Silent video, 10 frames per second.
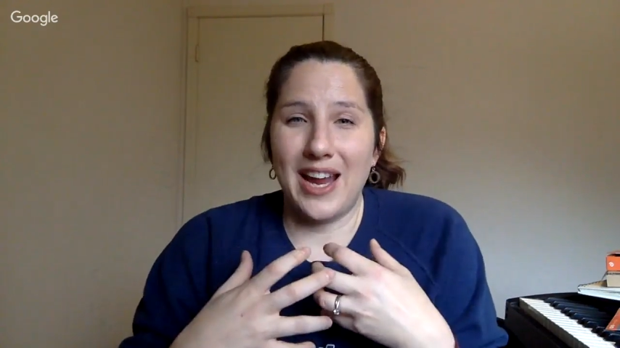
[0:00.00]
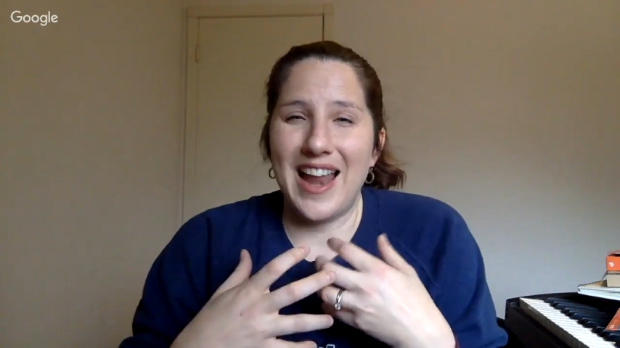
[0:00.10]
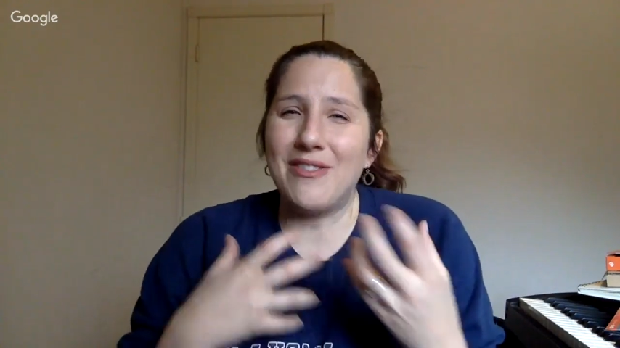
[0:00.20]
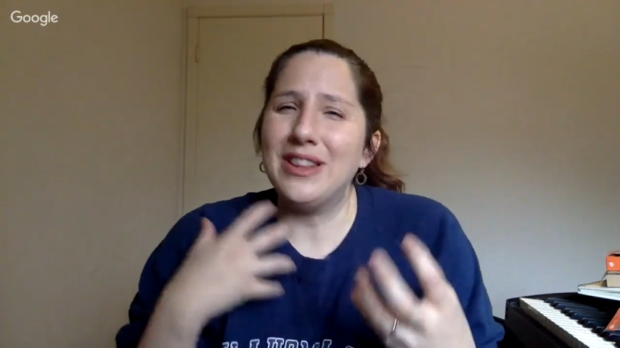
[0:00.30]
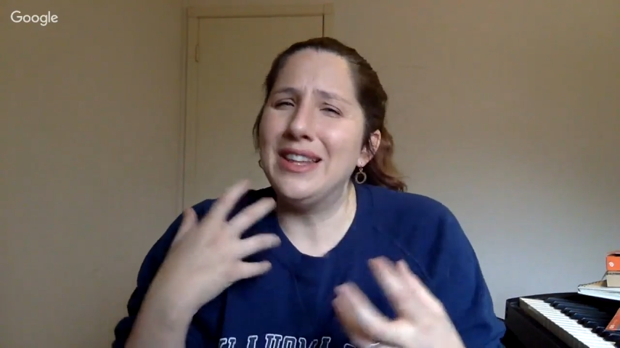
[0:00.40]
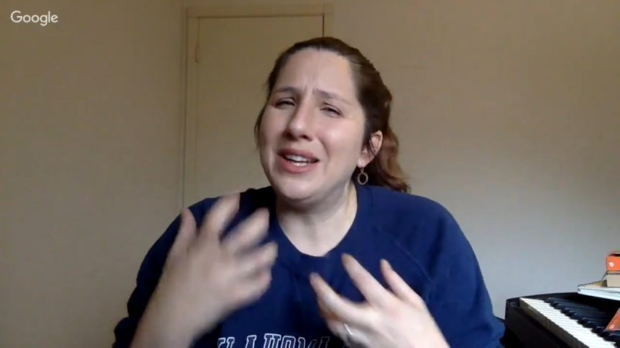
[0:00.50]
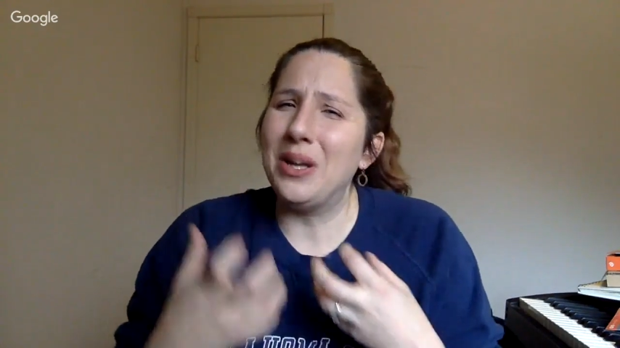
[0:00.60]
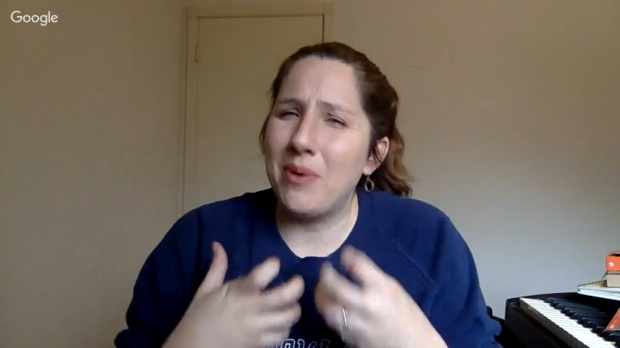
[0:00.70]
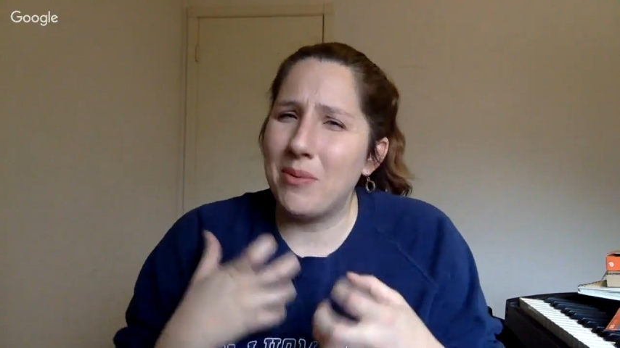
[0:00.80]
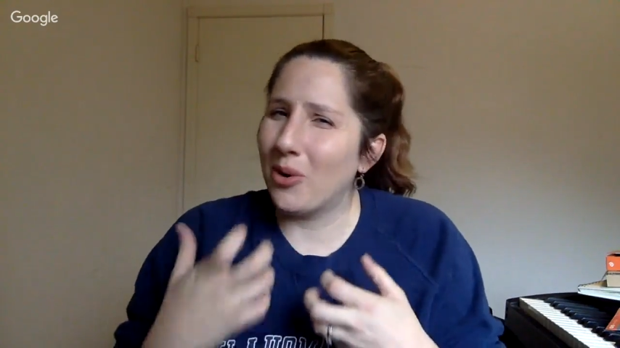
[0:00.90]
and have a
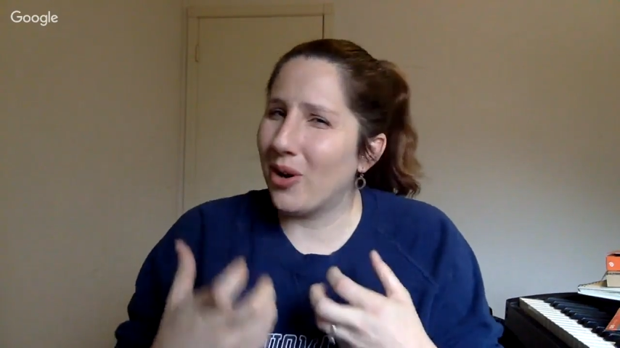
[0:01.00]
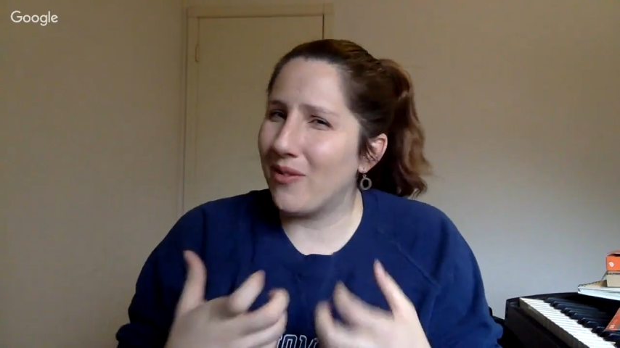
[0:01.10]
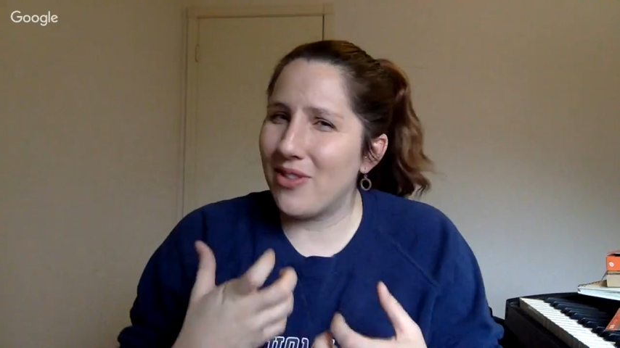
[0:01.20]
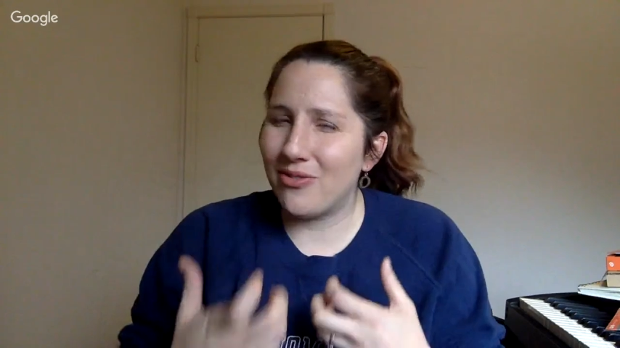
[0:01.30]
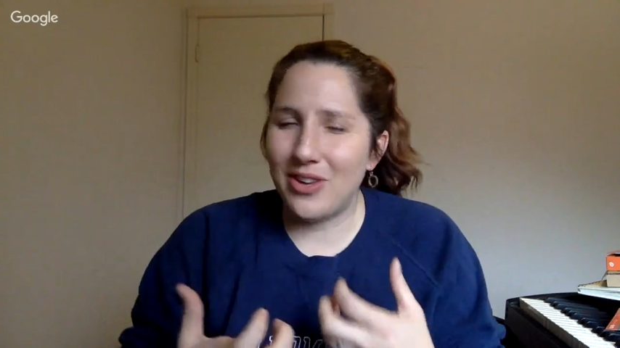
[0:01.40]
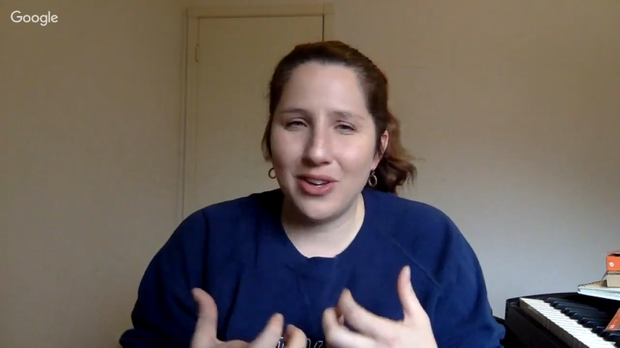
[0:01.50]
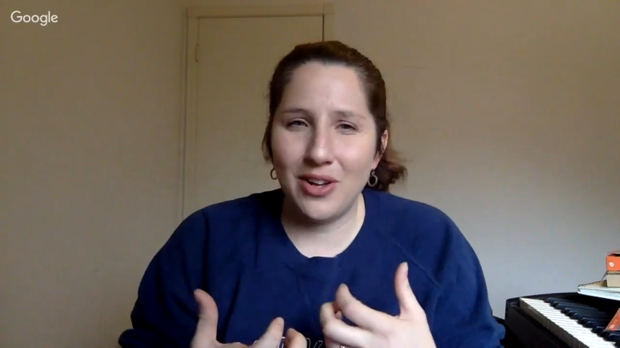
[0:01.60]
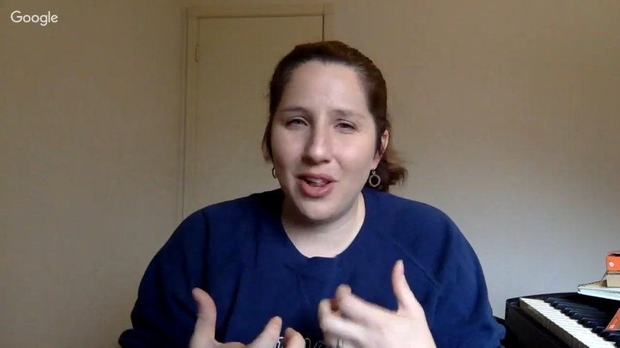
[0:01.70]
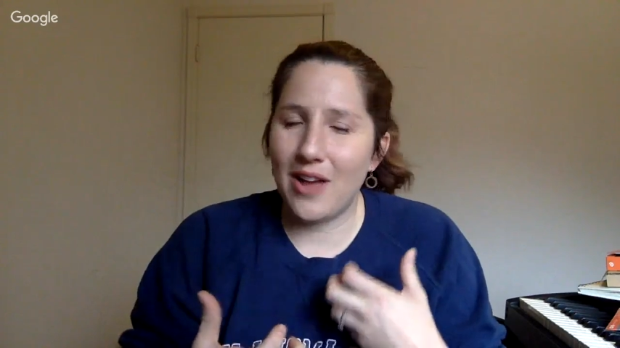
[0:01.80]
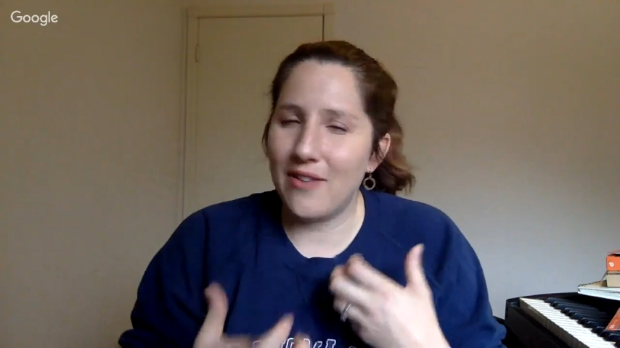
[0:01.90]
little bit more of the
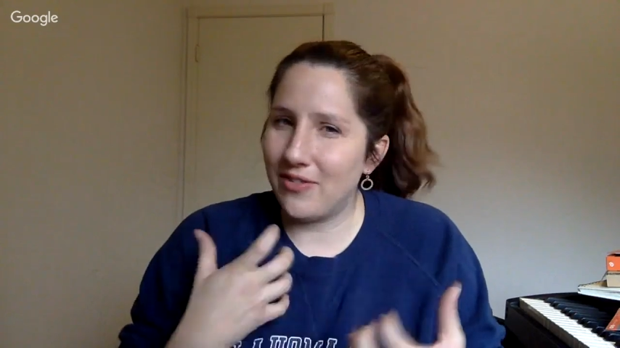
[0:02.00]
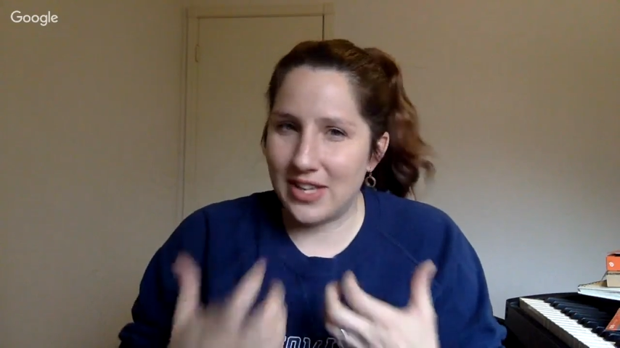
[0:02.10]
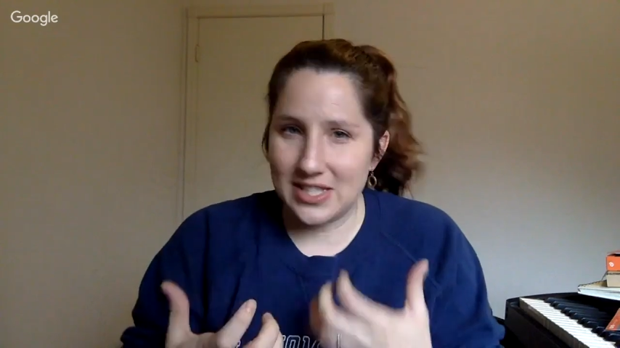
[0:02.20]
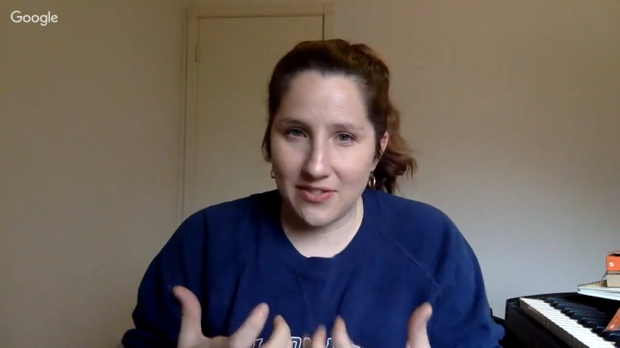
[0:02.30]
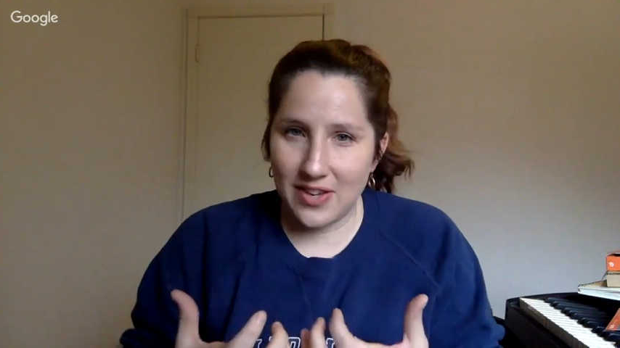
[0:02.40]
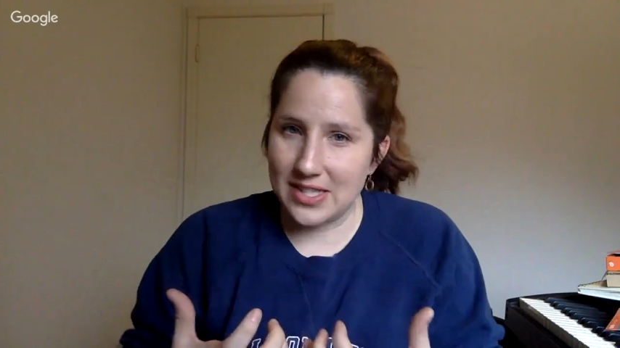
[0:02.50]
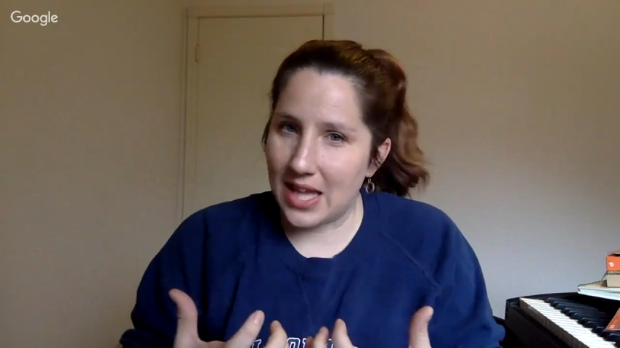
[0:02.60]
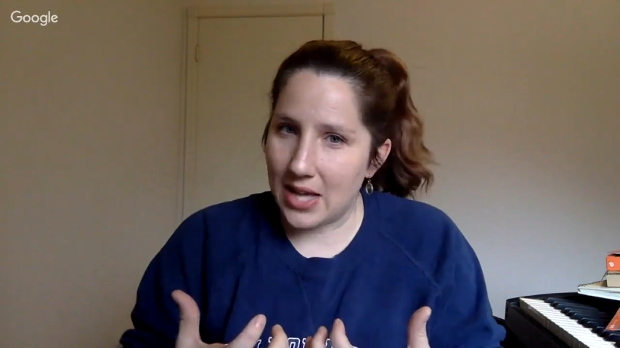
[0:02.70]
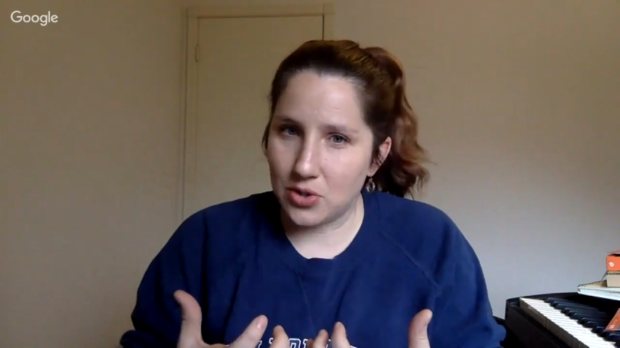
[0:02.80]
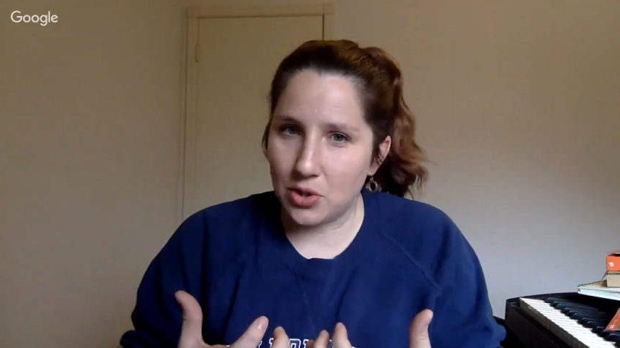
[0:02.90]
feel of a face-to-face
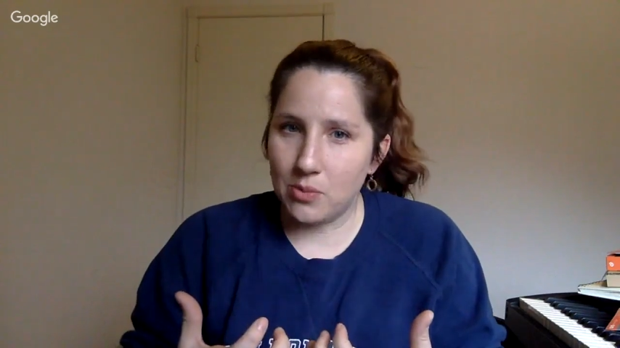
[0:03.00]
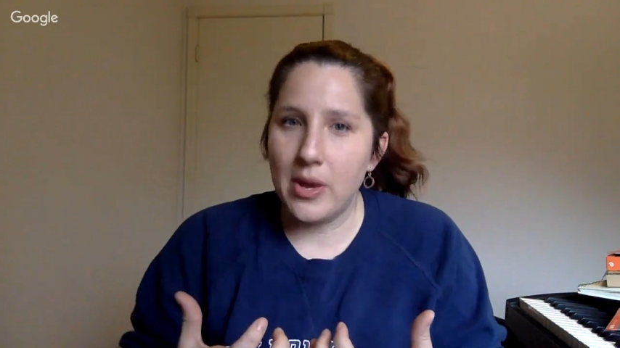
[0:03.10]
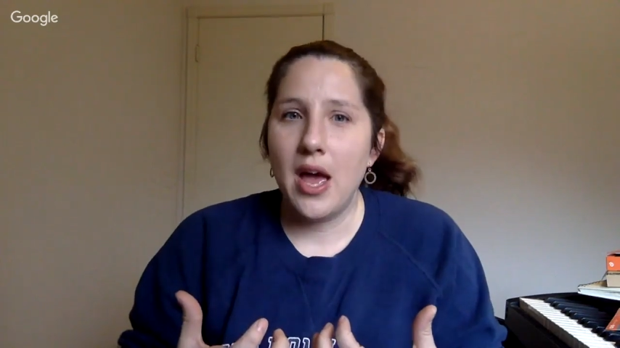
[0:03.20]
classroom.